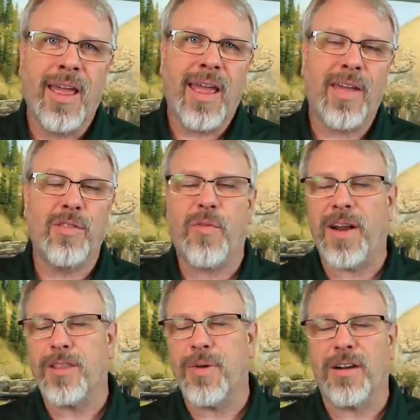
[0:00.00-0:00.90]
And the
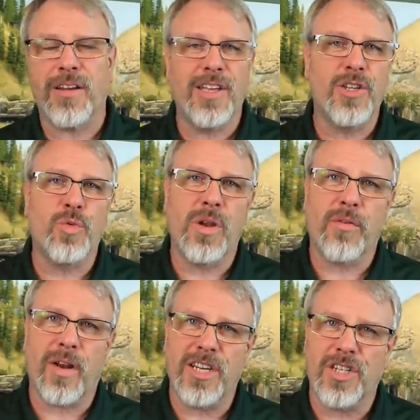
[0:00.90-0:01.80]
fact of the matter is,
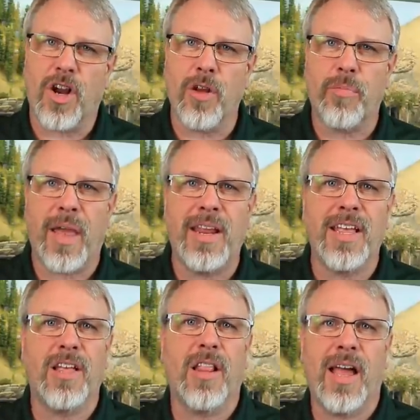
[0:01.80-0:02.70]
whenever I start
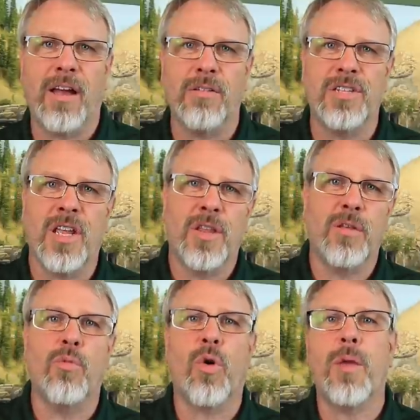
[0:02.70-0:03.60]
painting clouds,
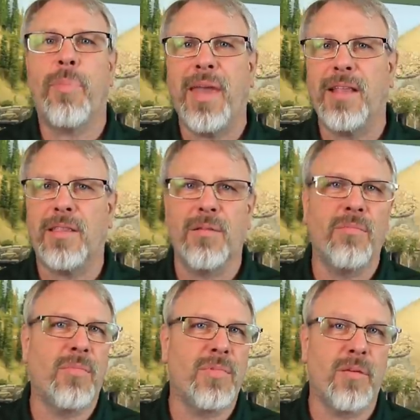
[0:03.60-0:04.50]
the more I paint
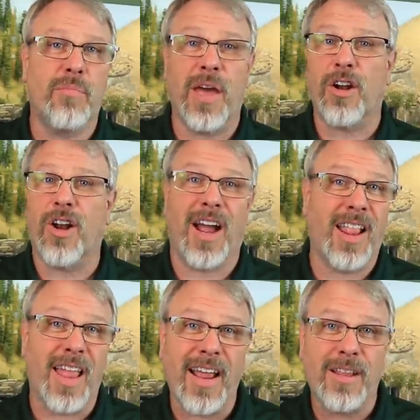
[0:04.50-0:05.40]
them, the better I
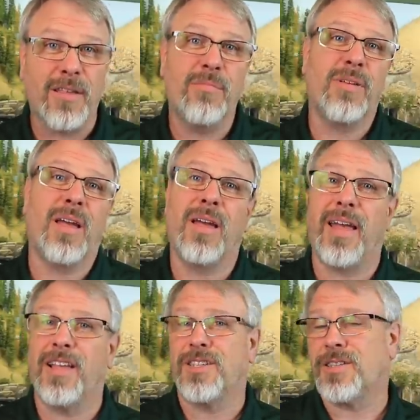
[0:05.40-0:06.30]
like them,
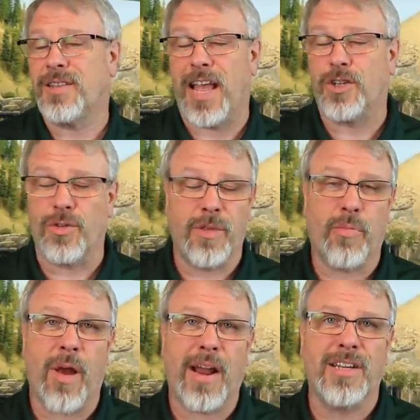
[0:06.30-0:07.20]
as naturally
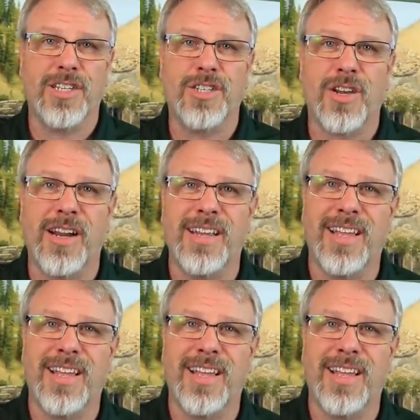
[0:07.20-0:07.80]
practice kind